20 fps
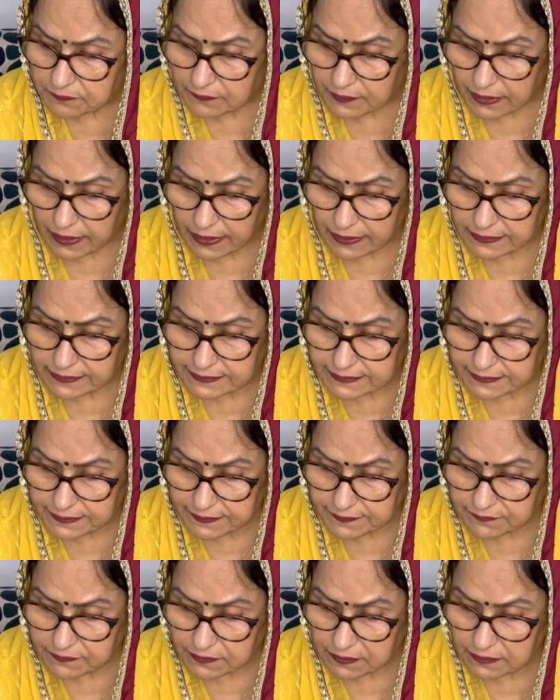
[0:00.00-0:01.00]
and
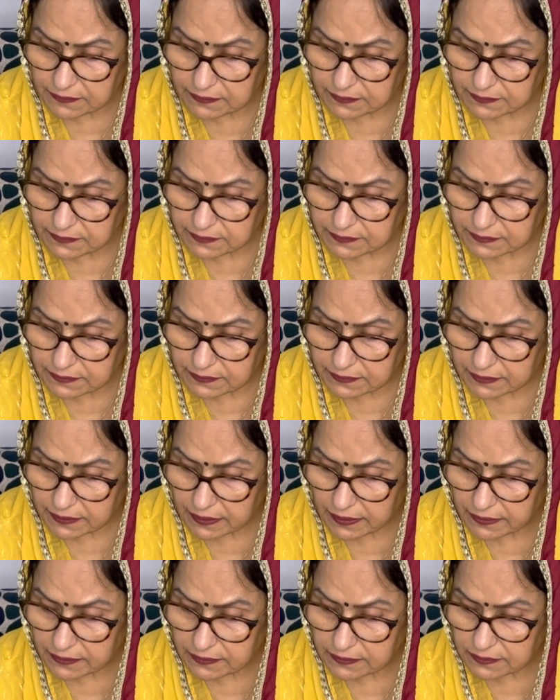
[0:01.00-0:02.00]
saves others
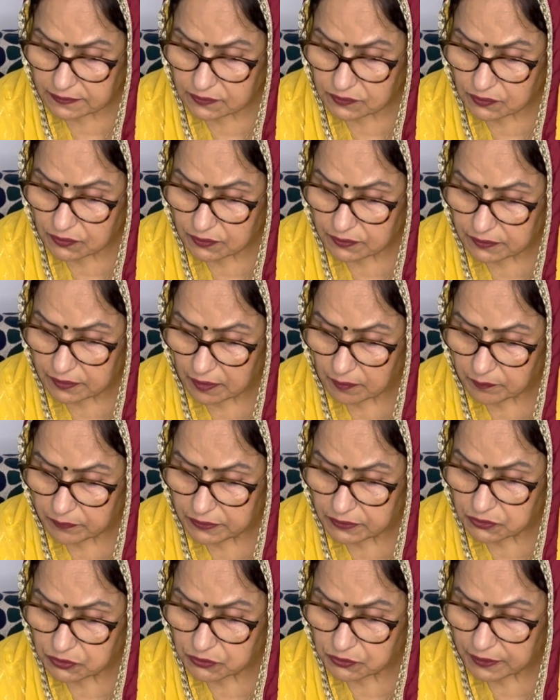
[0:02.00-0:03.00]
and does not come
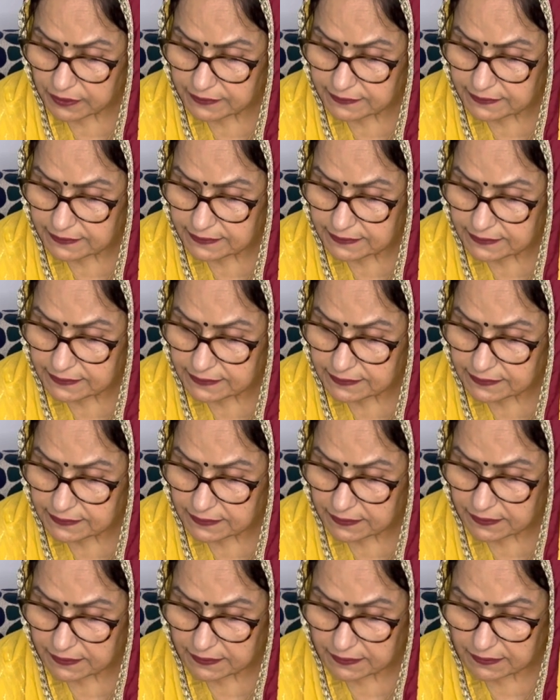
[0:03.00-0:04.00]
into existence
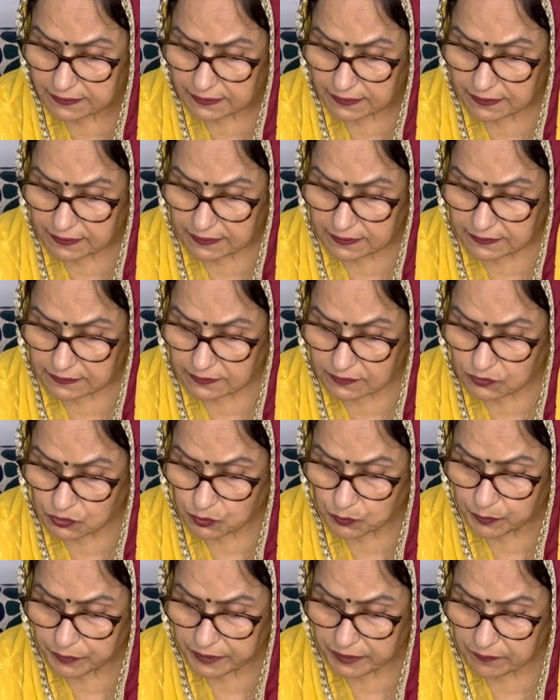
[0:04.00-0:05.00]
again. The
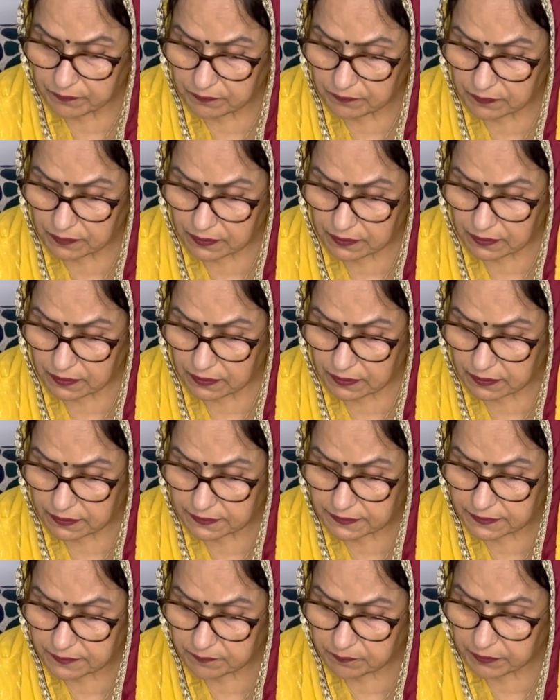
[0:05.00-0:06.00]
supreme
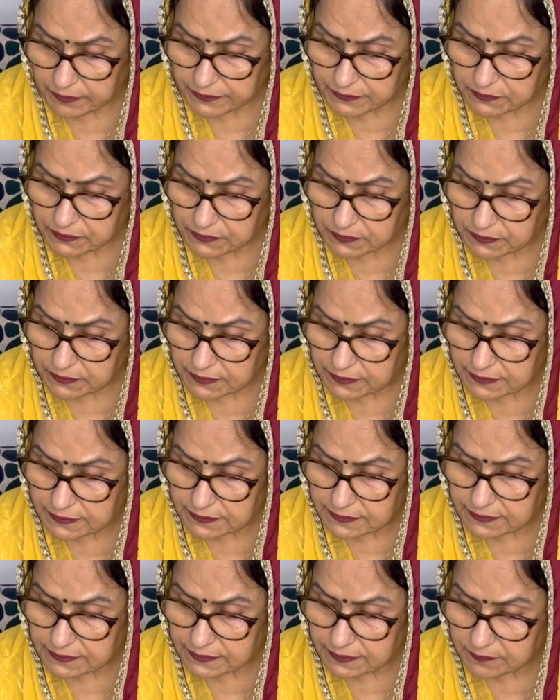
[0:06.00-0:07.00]
contemplator
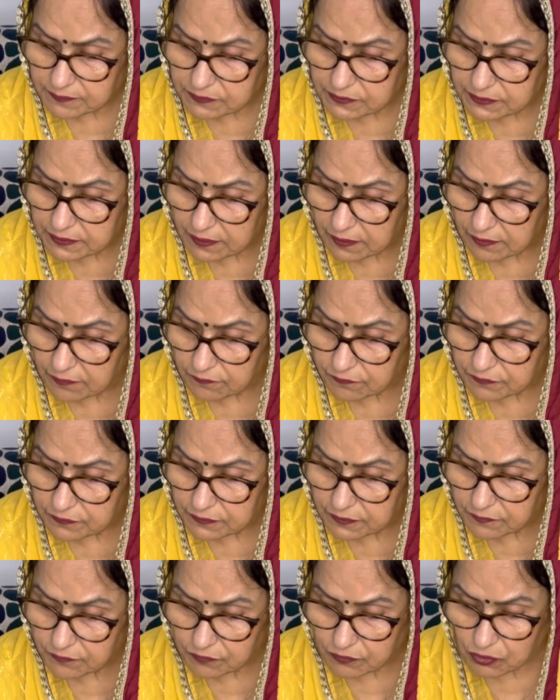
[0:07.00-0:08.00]
is himself
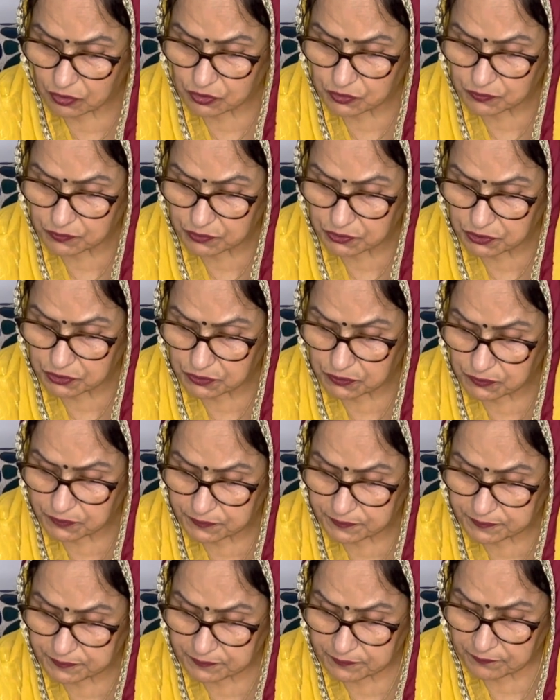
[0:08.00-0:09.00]
the philosopher's stone.
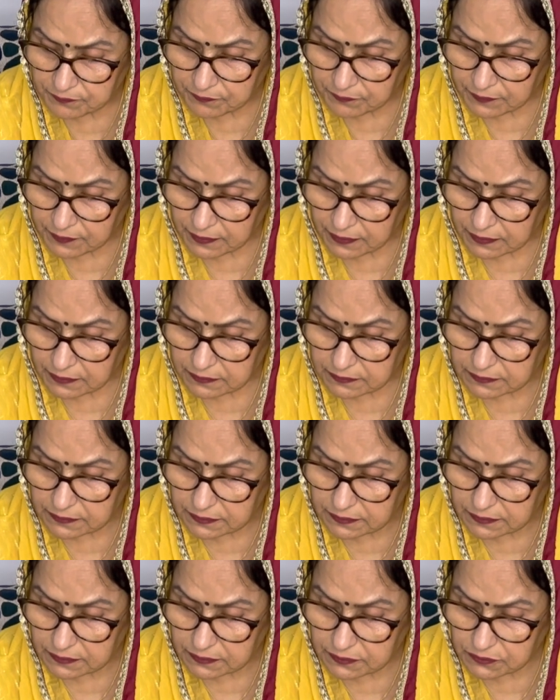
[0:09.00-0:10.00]

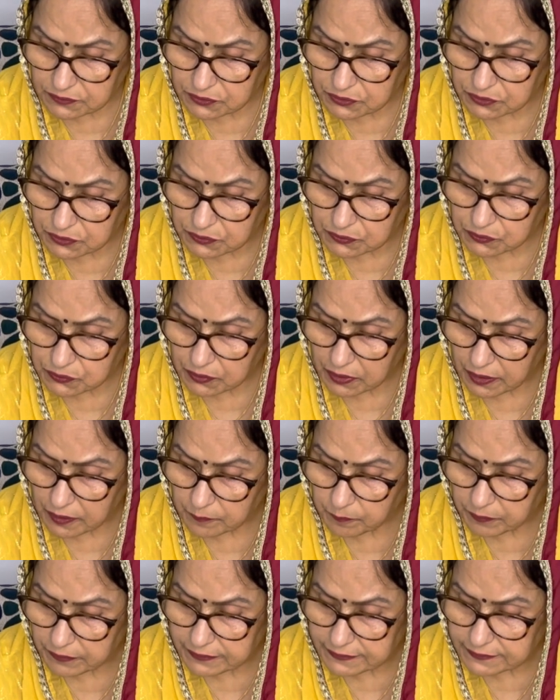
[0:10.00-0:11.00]
The true are
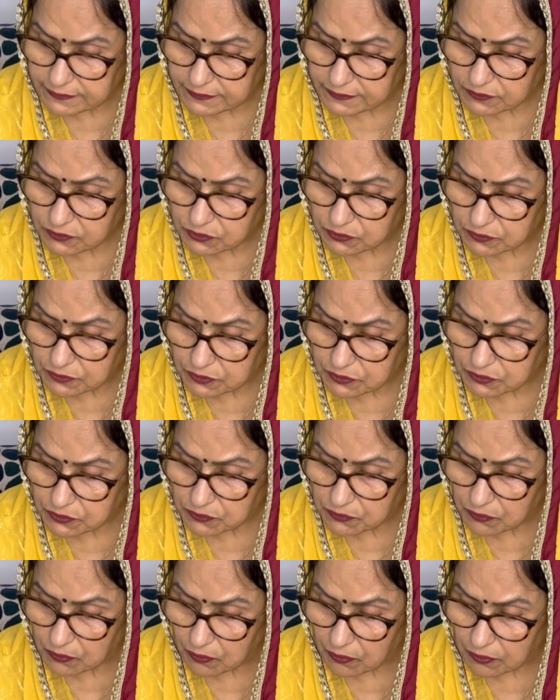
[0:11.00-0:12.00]
pleasing to the
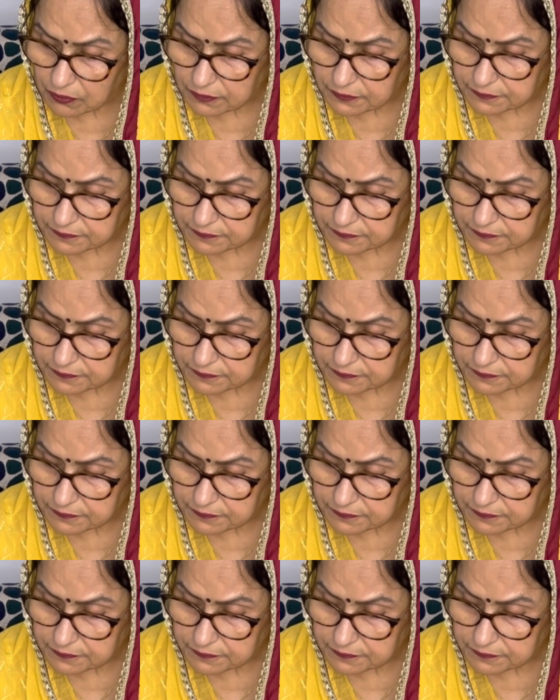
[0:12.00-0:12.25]
true Lord.